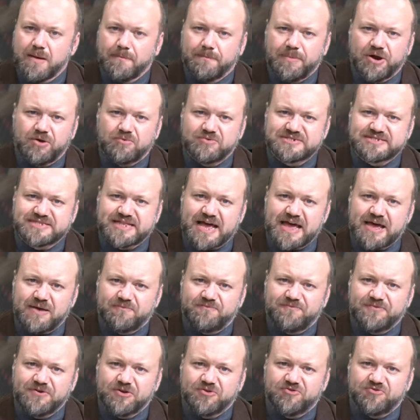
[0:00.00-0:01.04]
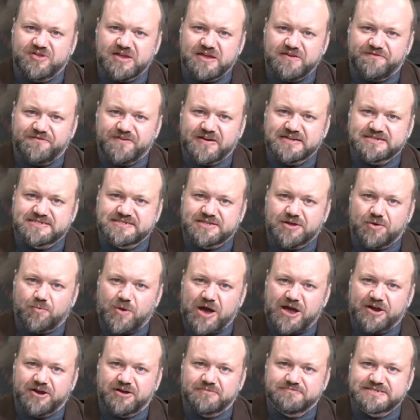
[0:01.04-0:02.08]
but it was the Hempfield defense that
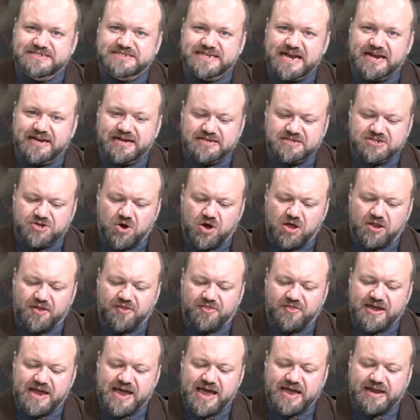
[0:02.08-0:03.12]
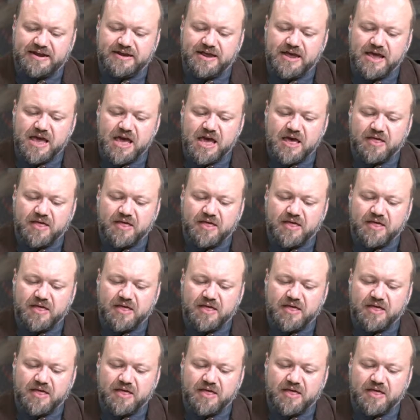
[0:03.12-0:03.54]
wound up standing tall in the end.